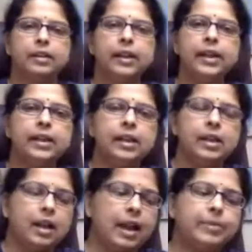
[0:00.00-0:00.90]
Right?
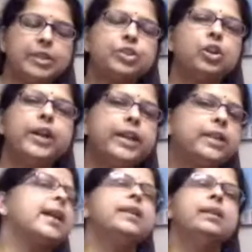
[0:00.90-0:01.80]
I'm just drawing
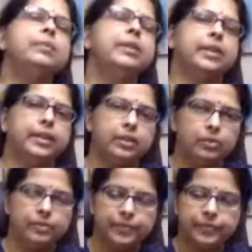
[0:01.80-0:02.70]
it randomly right
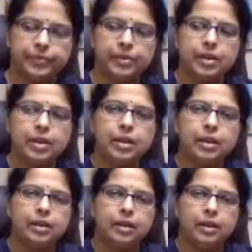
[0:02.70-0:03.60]
now.
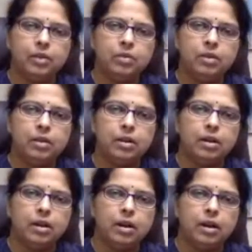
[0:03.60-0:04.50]
Now,
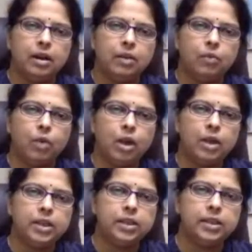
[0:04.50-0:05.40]

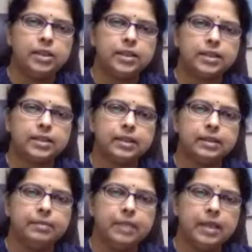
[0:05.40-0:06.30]
what this
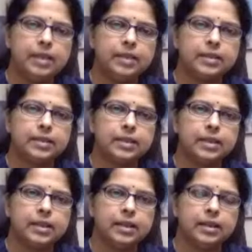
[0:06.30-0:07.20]
means,
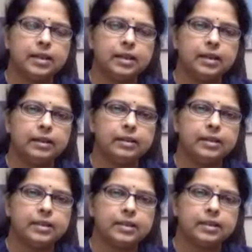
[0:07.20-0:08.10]

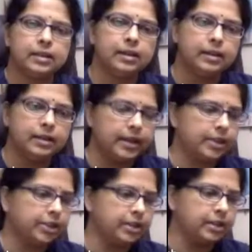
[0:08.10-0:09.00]
this
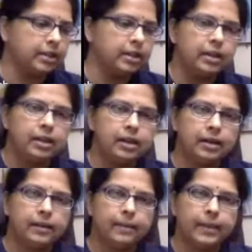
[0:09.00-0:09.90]
relation,
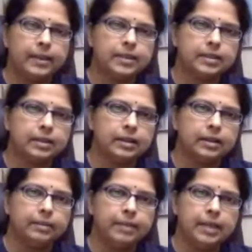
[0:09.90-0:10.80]

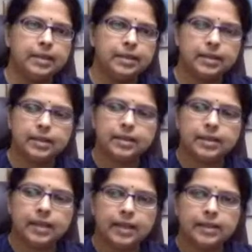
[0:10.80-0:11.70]
means is
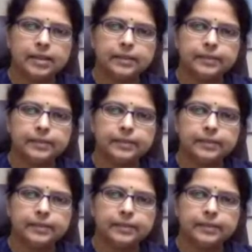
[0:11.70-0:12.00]
that